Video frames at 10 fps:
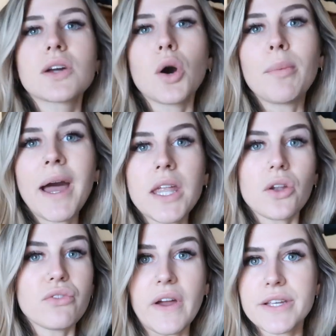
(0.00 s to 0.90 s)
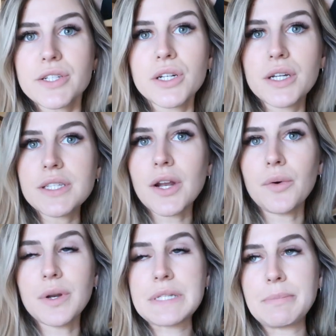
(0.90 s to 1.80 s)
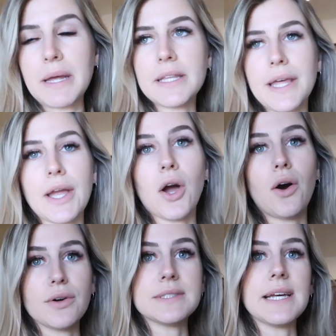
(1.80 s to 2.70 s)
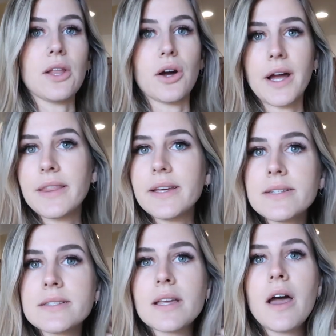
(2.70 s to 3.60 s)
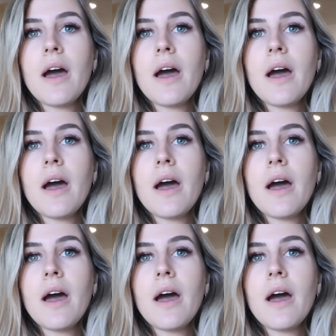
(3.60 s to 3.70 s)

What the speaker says: go by a little faster because I don't want to spend like all day long on this.